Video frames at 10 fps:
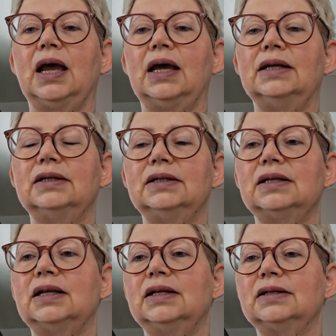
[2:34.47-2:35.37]

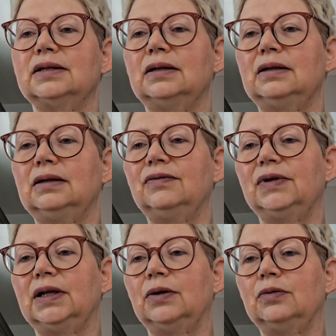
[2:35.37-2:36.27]
and it's a
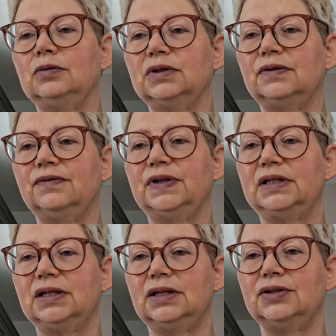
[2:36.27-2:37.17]
lovely old
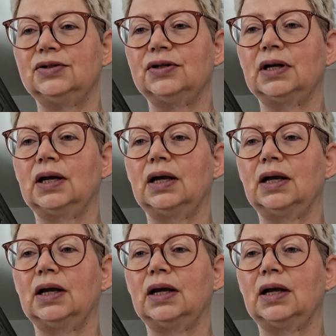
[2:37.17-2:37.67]
vintage